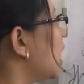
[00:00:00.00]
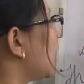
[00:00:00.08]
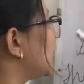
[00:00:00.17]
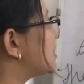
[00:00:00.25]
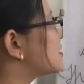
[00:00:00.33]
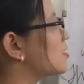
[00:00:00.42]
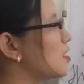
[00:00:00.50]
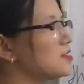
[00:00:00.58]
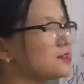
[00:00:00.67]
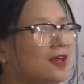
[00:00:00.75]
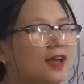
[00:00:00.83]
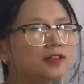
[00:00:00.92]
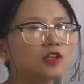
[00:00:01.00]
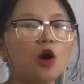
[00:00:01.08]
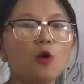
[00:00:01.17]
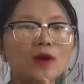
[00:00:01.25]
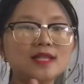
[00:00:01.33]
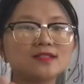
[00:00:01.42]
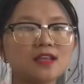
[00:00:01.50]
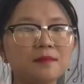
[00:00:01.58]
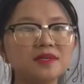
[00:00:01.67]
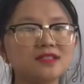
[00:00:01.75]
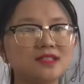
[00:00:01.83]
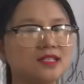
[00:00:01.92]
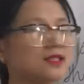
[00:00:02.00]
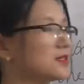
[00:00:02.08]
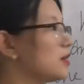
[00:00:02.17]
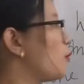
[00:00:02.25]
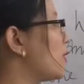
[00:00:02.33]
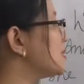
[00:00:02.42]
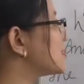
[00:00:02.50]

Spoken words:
it says that when the summer season